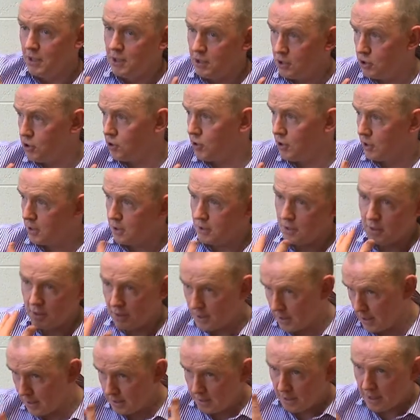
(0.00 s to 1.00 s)
You
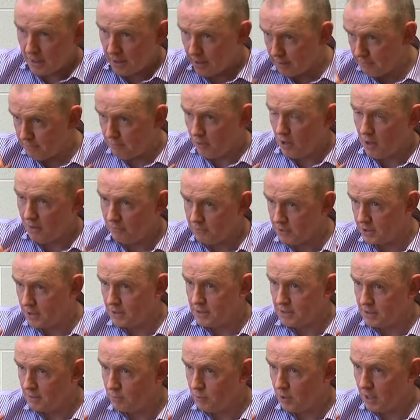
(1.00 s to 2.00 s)
can get involved in the
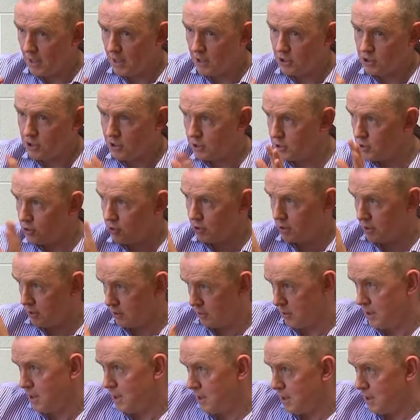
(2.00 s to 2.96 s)
simulation. You can